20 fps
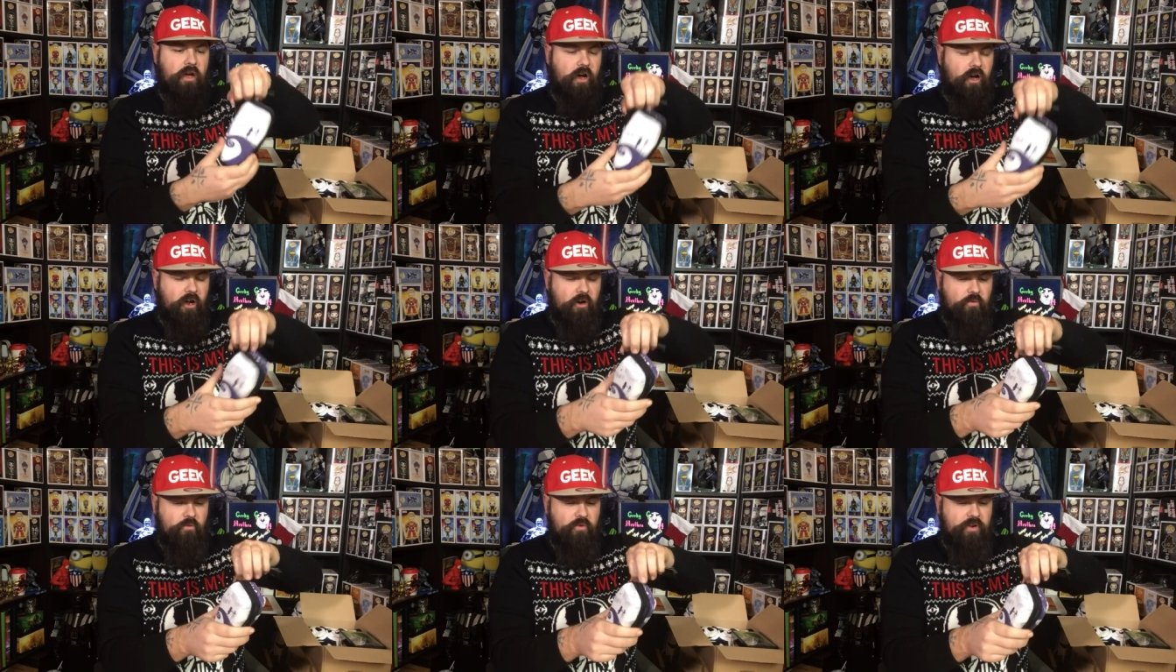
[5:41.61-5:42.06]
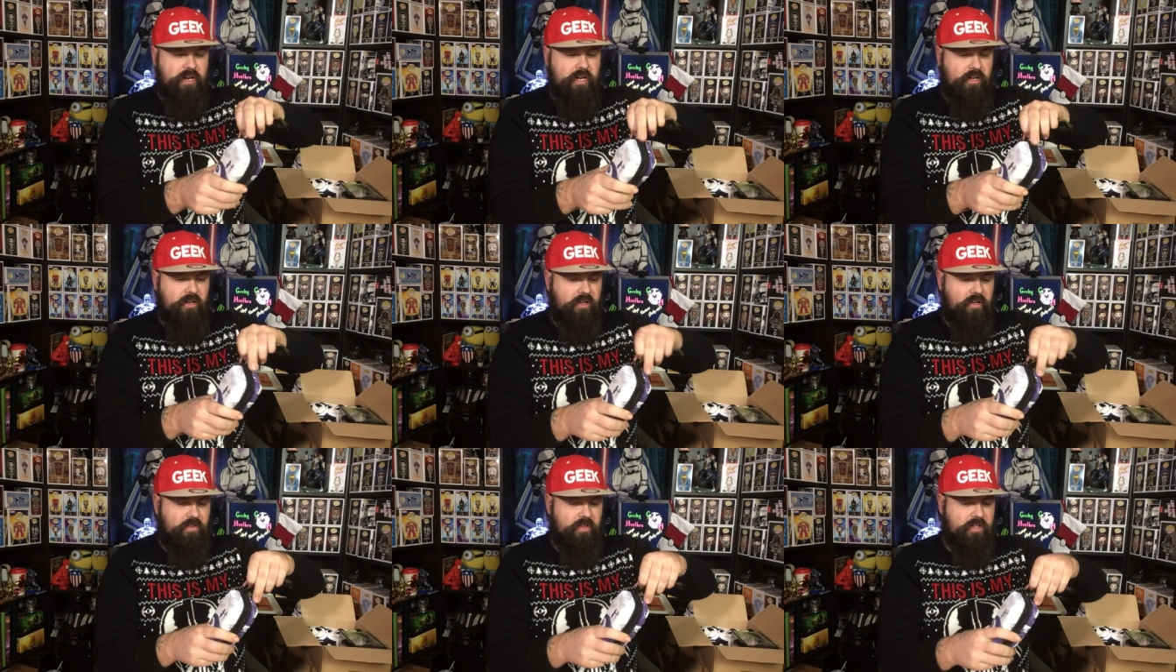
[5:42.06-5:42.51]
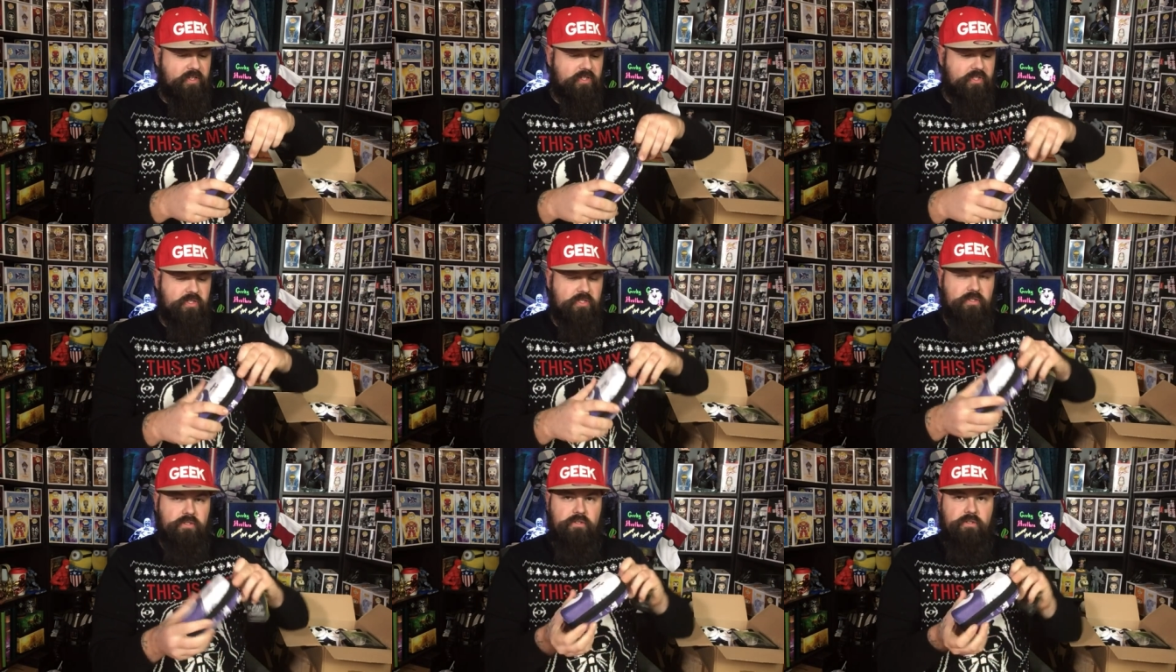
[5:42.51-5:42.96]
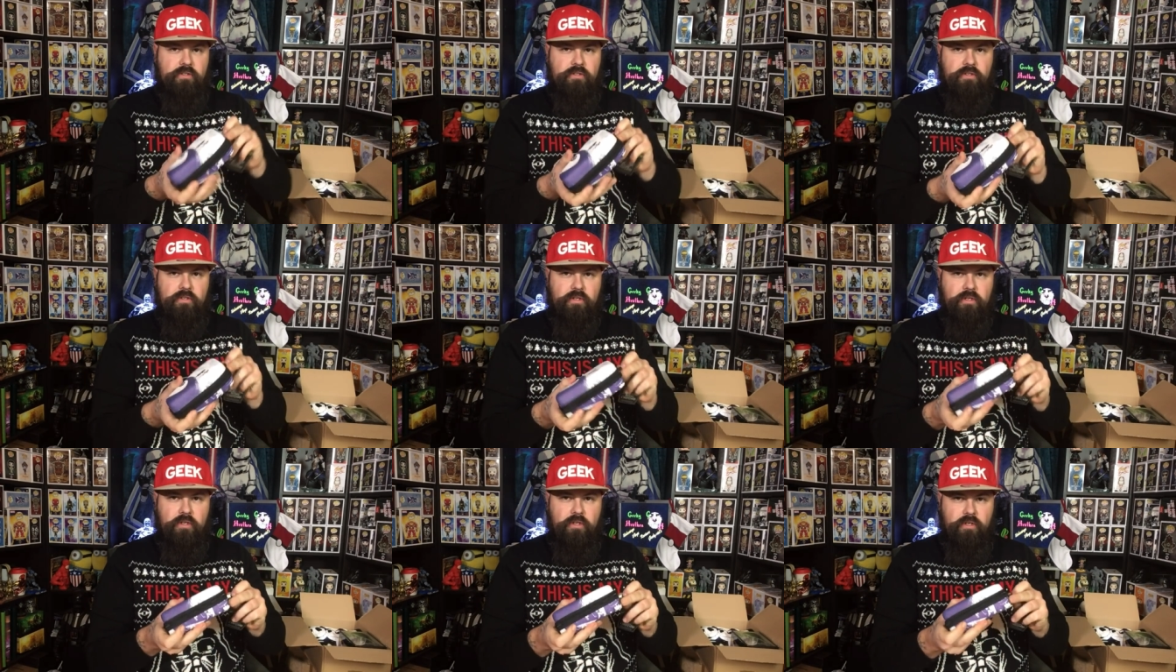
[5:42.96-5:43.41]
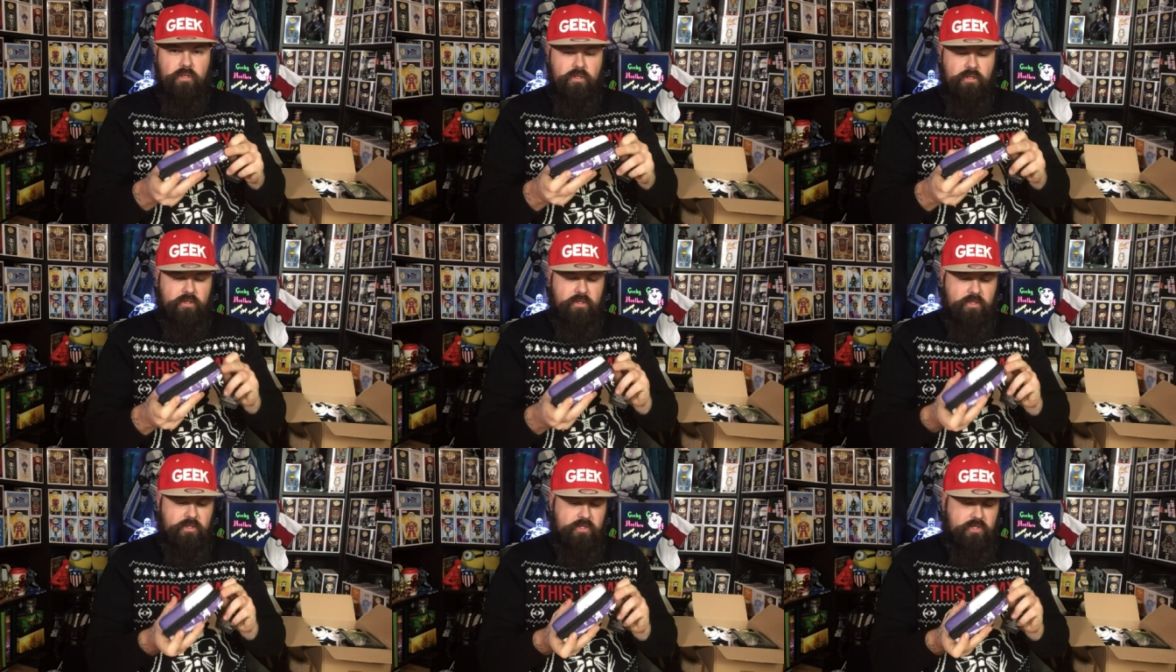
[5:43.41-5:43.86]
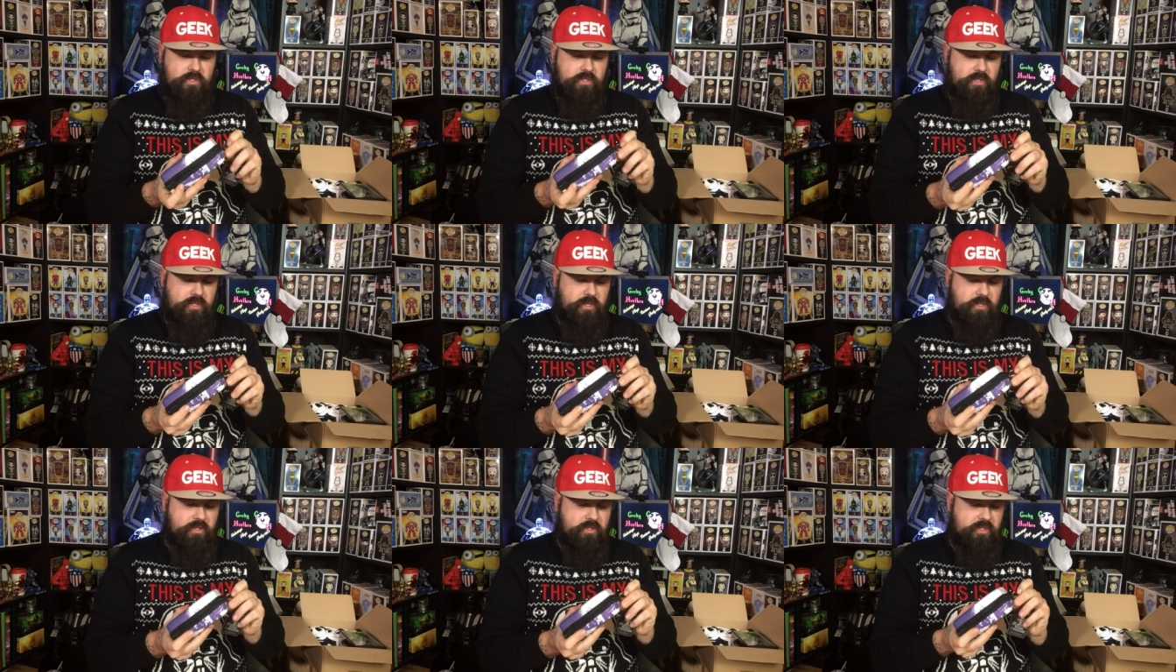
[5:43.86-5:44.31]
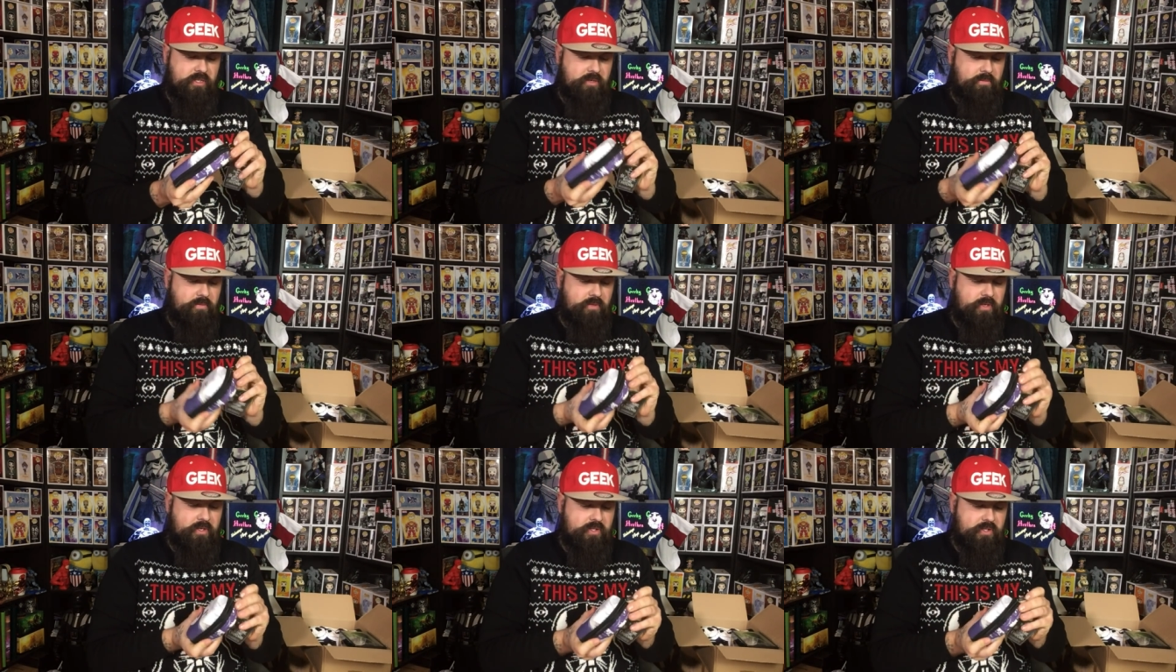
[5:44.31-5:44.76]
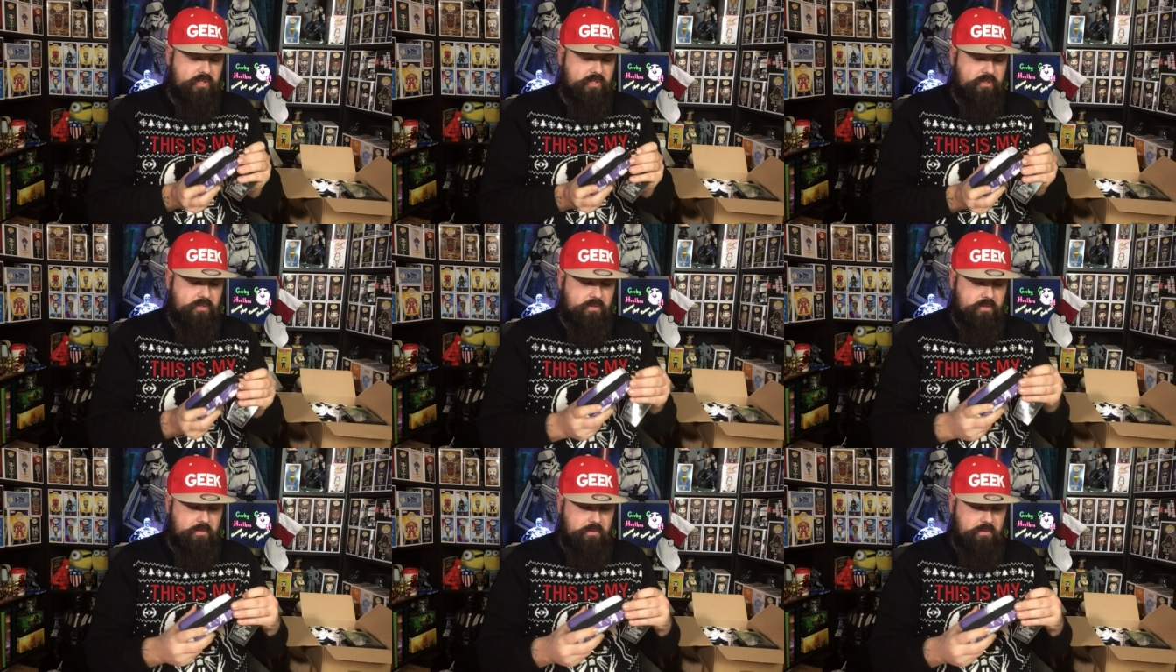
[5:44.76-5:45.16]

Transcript: I really like this. Let's unzip this.